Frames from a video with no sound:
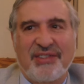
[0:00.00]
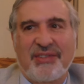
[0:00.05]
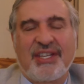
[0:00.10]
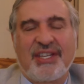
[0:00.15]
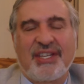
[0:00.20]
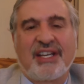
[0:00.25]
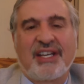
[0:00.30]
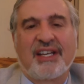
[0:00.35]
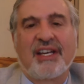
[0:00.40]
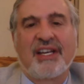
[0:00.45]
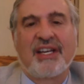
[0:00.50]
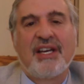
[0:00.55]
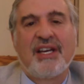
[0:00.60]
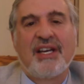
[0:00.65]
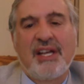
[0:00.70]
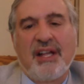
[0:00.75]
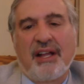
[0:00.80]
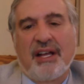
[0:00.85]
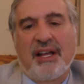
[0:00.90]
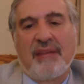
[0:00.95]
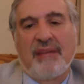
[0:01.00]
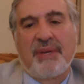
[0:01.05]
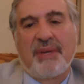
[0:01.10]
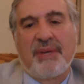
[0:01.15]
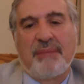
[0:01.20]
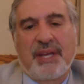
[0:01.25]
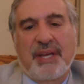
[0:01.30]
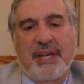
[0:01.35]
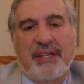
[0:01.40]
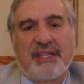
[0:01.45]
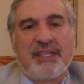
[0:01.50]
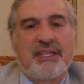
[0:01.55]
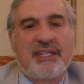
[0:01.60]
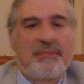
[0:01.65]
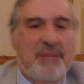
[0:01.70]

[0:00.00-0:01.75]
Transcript: than you think. But Beth